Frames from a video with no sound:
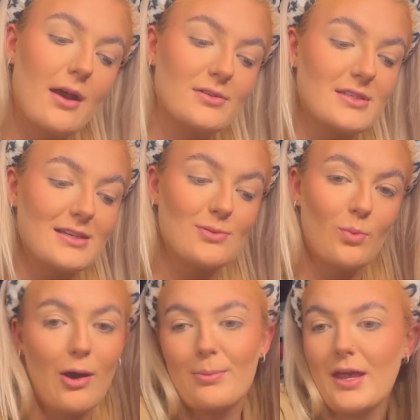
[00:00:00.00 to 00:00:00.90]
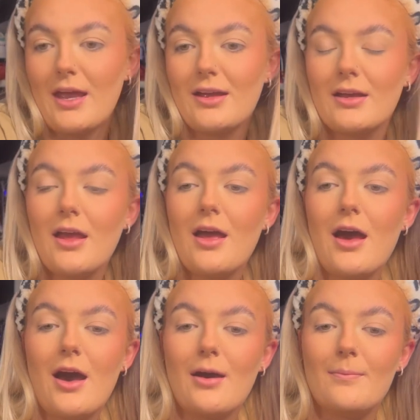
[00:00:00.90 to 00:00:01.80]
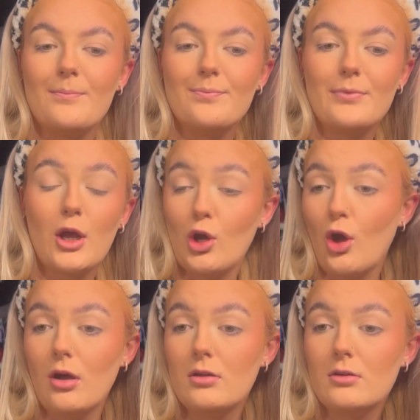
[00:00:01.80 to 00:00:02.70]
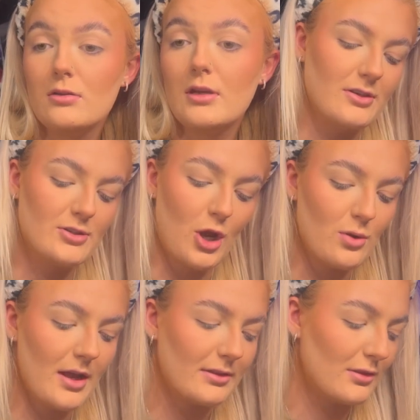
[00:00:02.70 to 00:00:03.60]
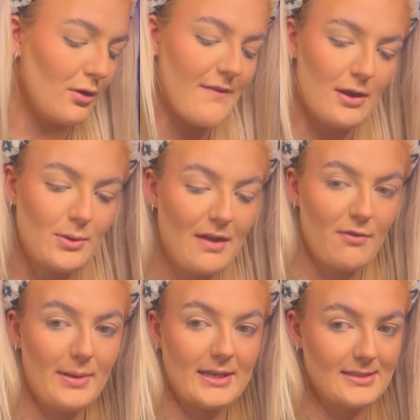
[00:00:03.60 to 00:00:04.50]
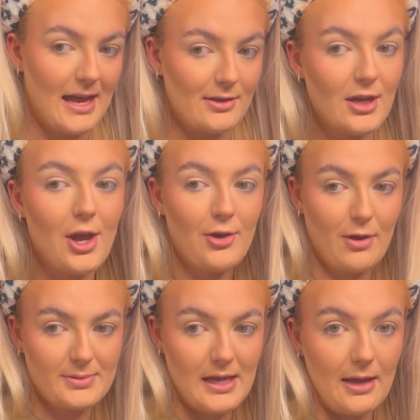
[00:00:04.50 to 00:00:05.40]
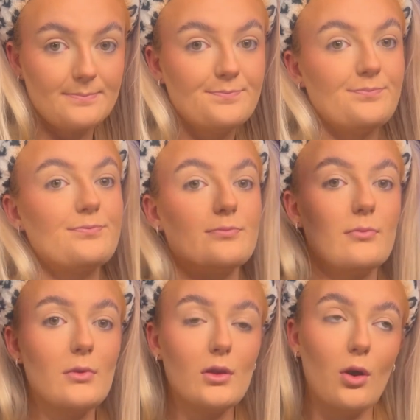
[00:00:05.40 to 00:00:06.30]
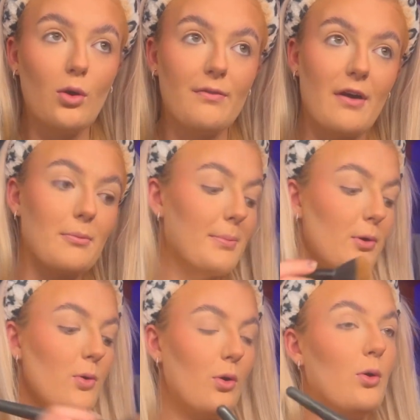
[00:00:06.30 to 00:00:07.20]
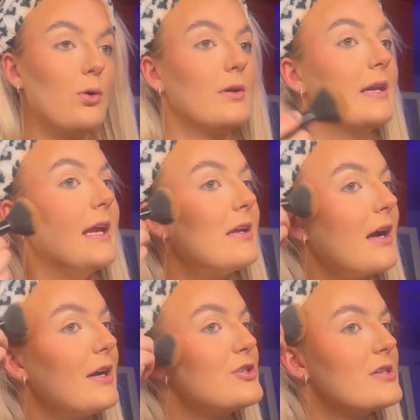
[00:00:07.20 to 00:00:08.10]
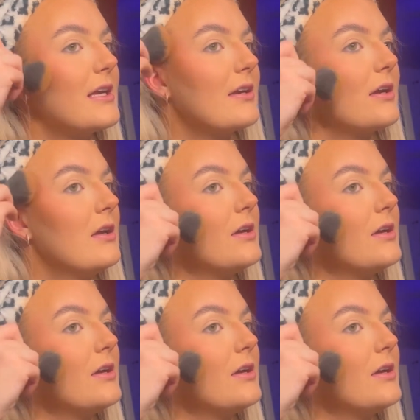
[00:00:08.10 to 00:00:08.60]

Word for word: else's well being um, a lot. Like, don't like the thought of anyone ever being sad or upset or vulnerable or need. Like, I just think